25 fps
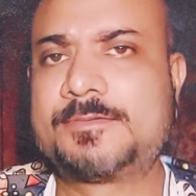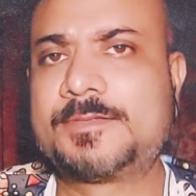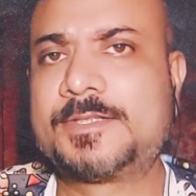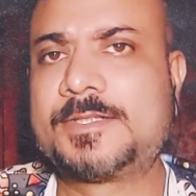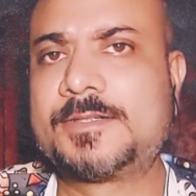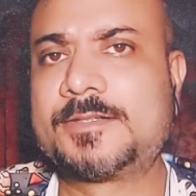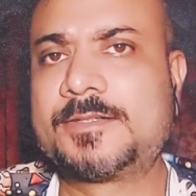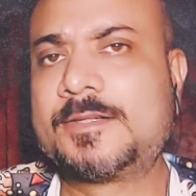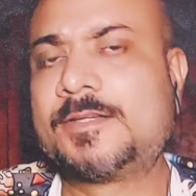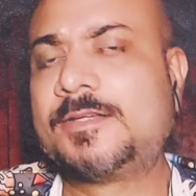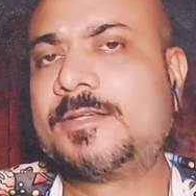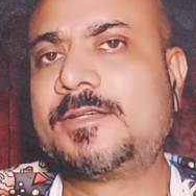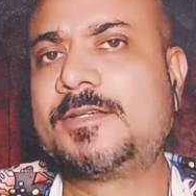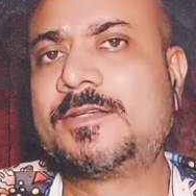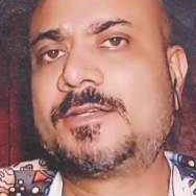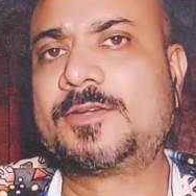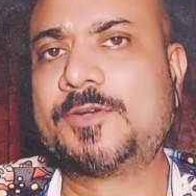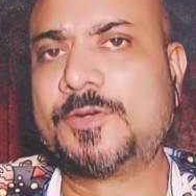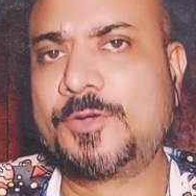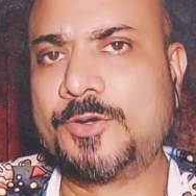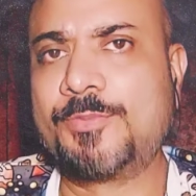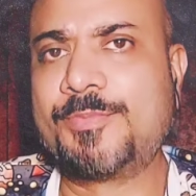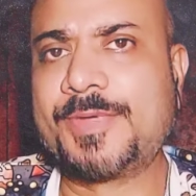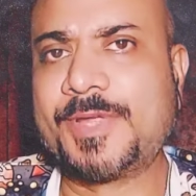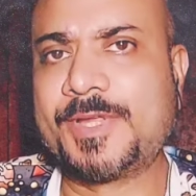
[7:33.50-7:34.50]
were
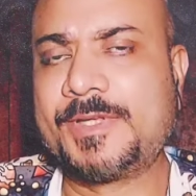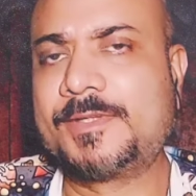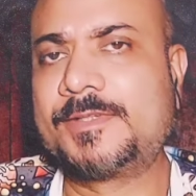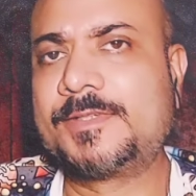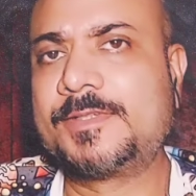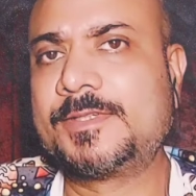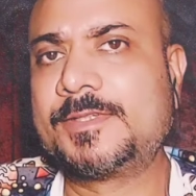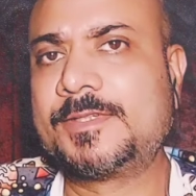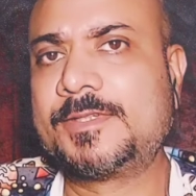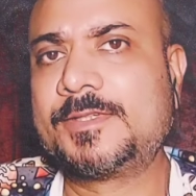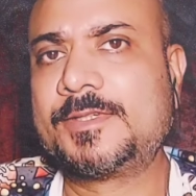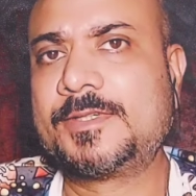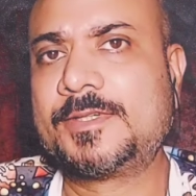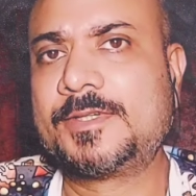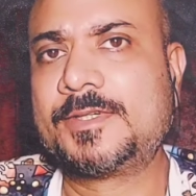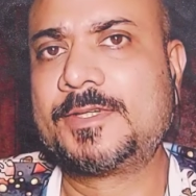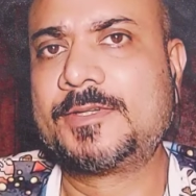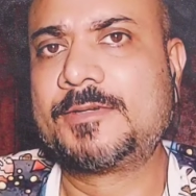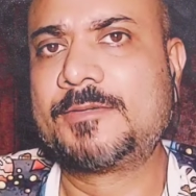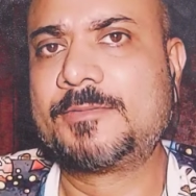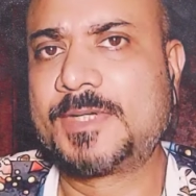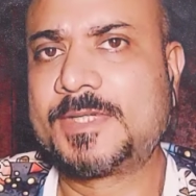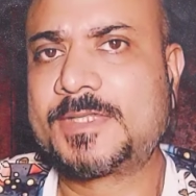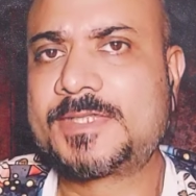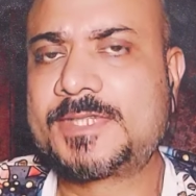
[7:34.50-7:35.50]
open.
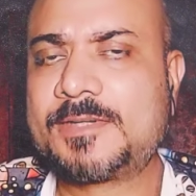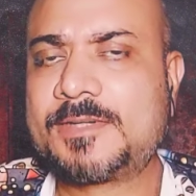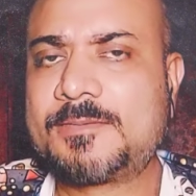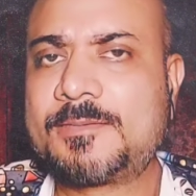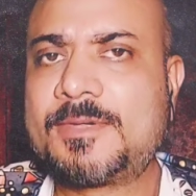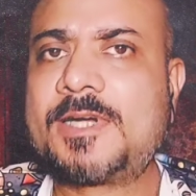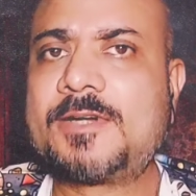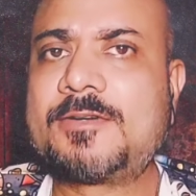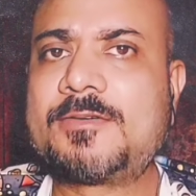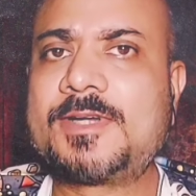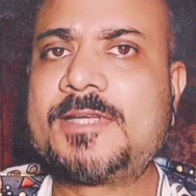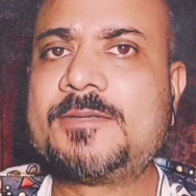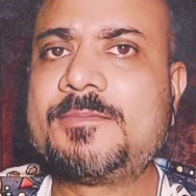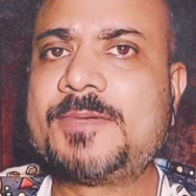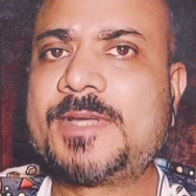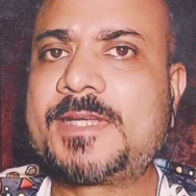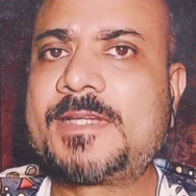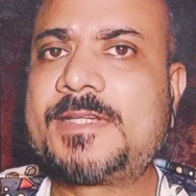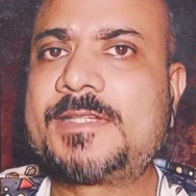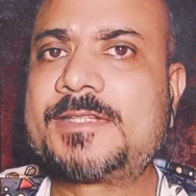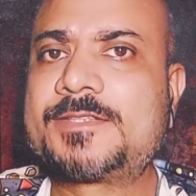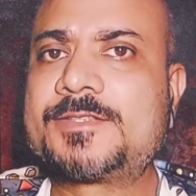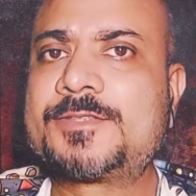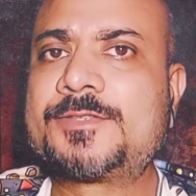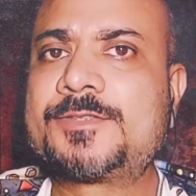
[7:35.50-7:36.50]
But somehow I
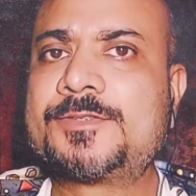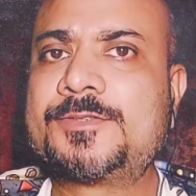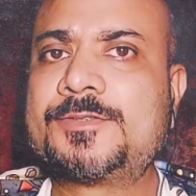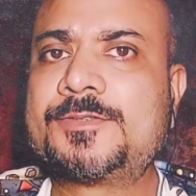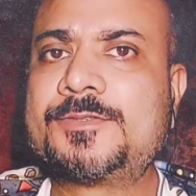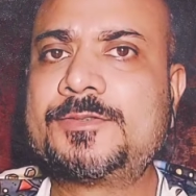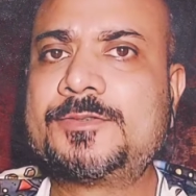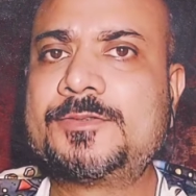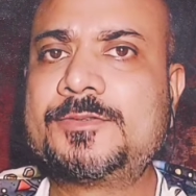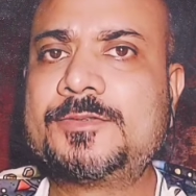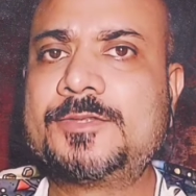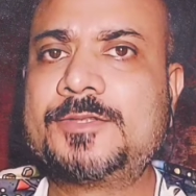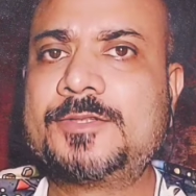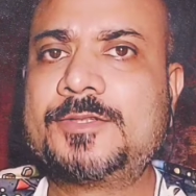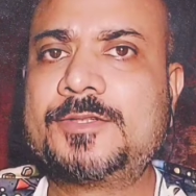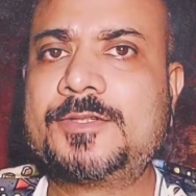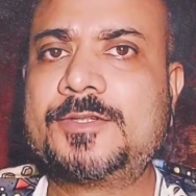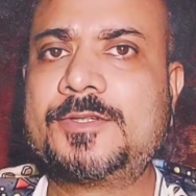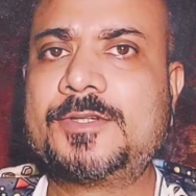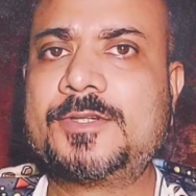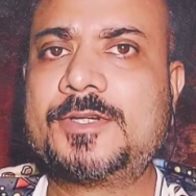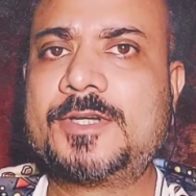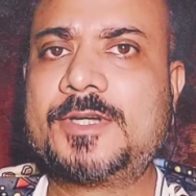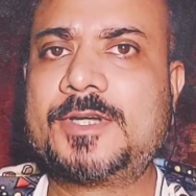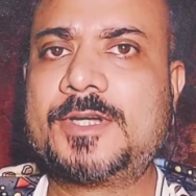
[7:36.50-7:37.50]
managed to
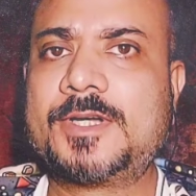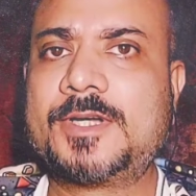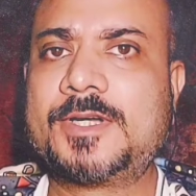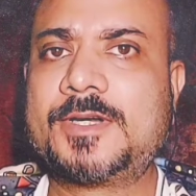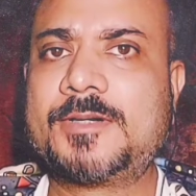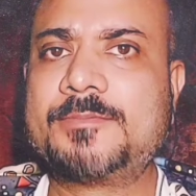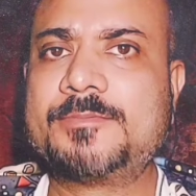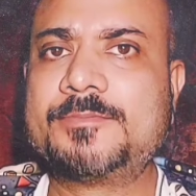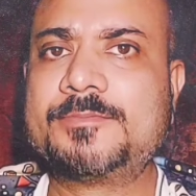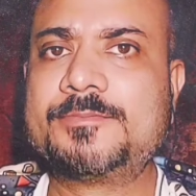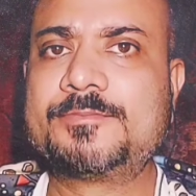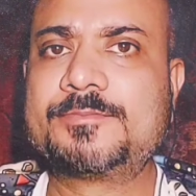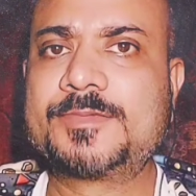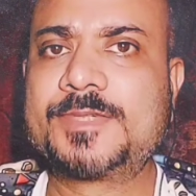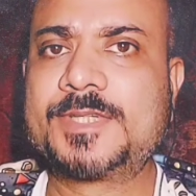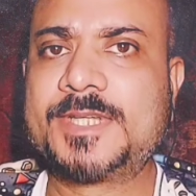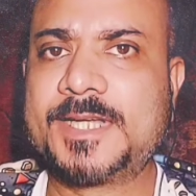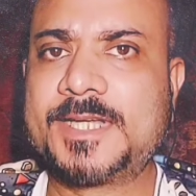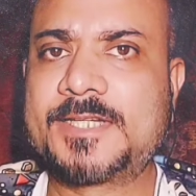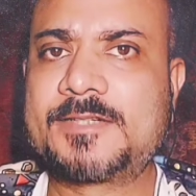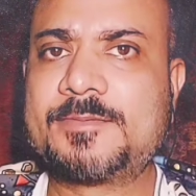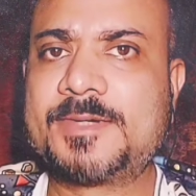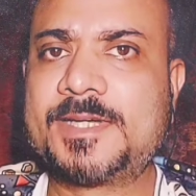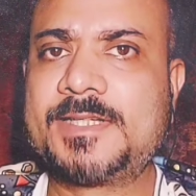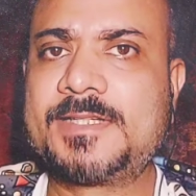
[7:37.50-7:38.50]

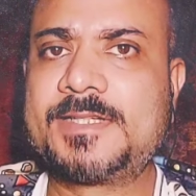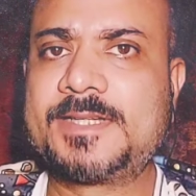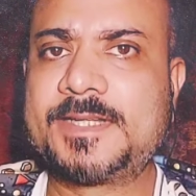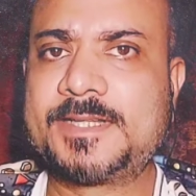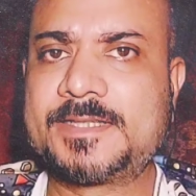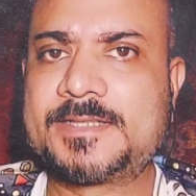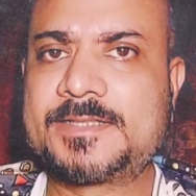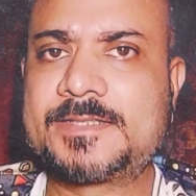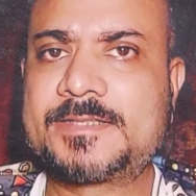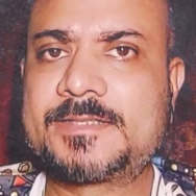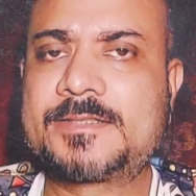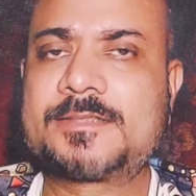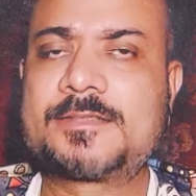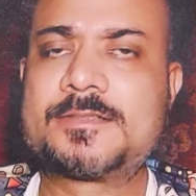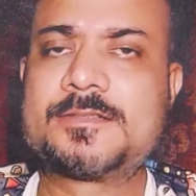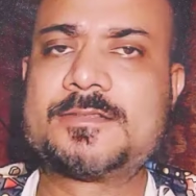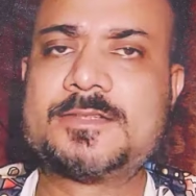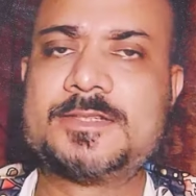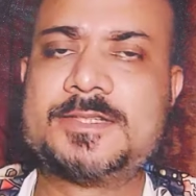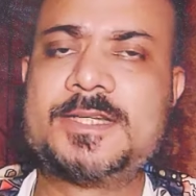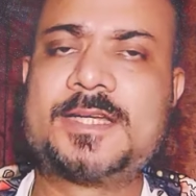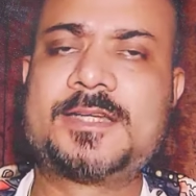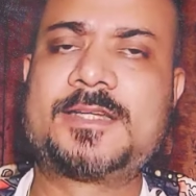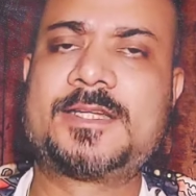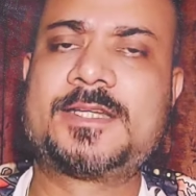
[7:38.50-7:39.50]
get my tests
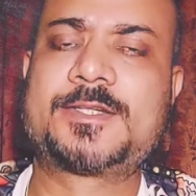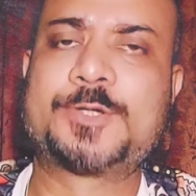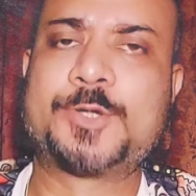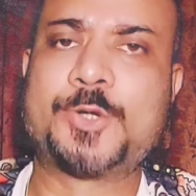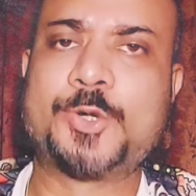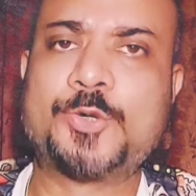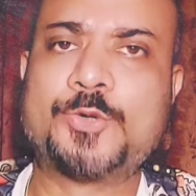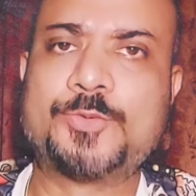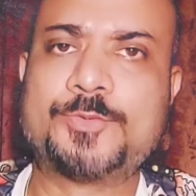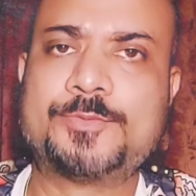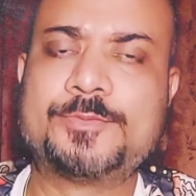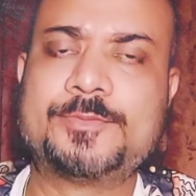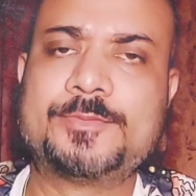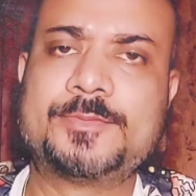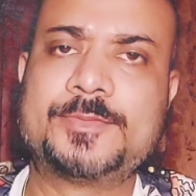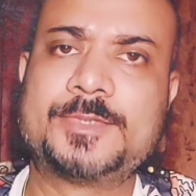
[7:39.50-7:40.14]
done at home.